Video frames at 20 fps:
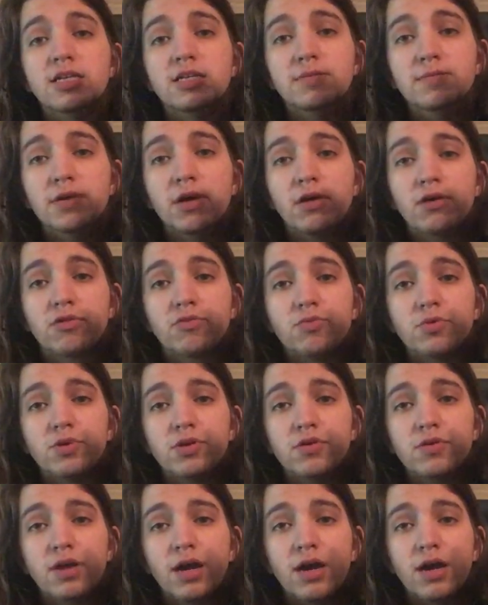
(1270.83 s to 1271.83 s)
to be honest with
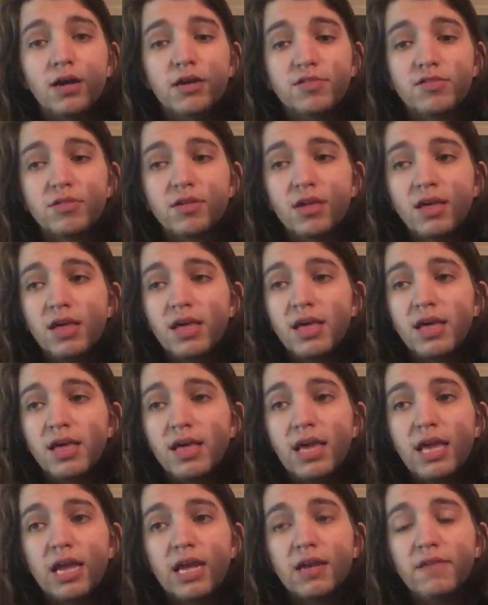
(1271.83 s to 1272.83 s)
you guys
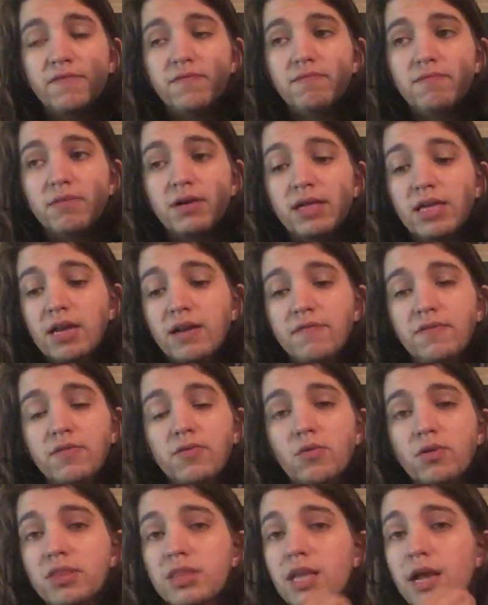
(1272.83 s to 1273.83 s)
and if again, if
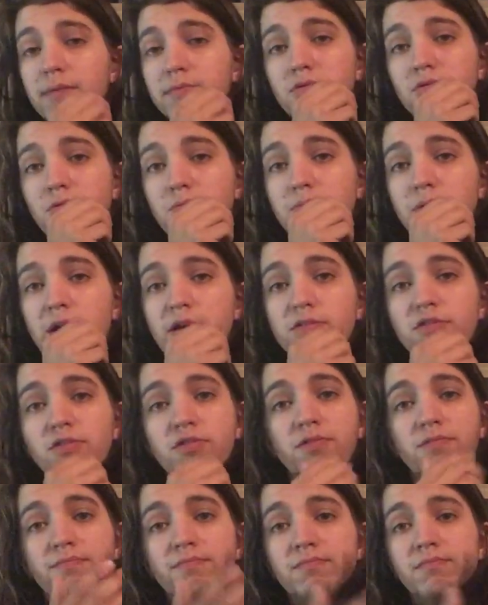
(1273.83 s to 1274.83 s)
you want the absolute
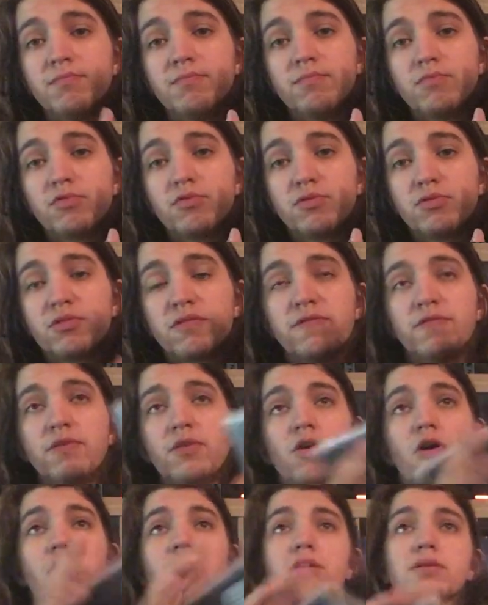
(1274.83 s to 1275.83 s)
best,
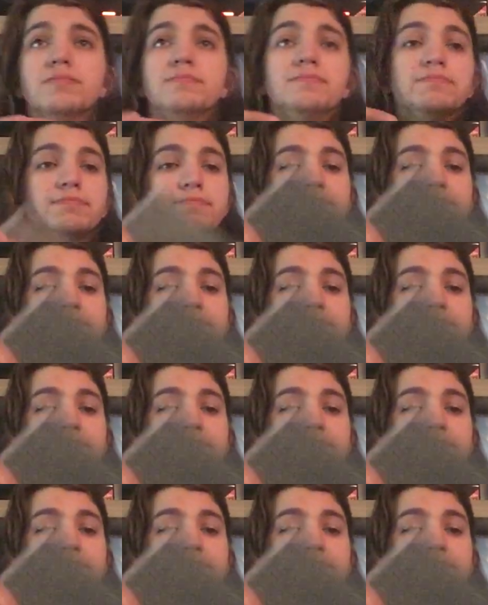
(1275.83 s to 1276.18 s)
Solstafir Otta,